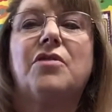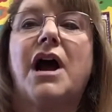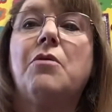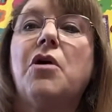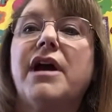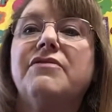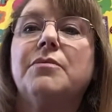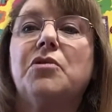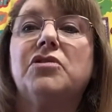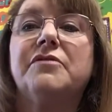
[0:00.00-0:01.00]
I won't have the
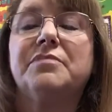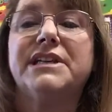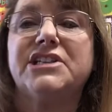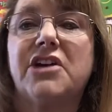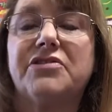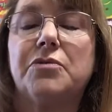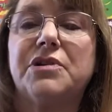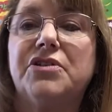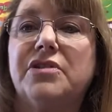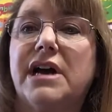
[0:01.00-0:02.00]
bowl of bleach out there when
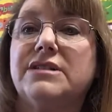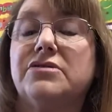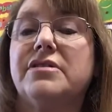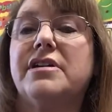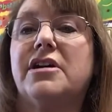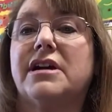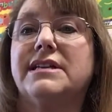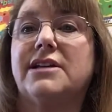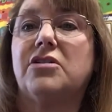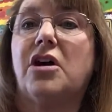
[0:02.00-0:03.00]
you guys are there because
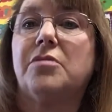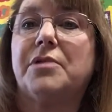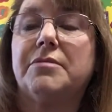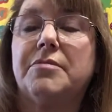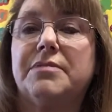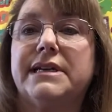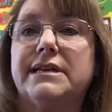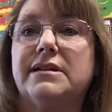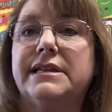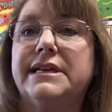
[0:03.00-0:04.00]
I'll probably
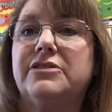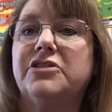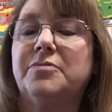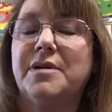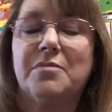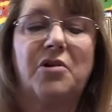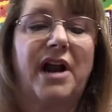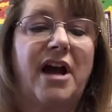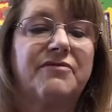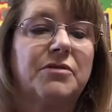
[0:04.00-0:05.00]
clean a little bit more
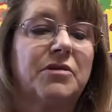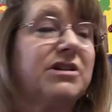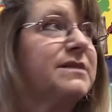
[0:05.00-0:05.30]
afterwards.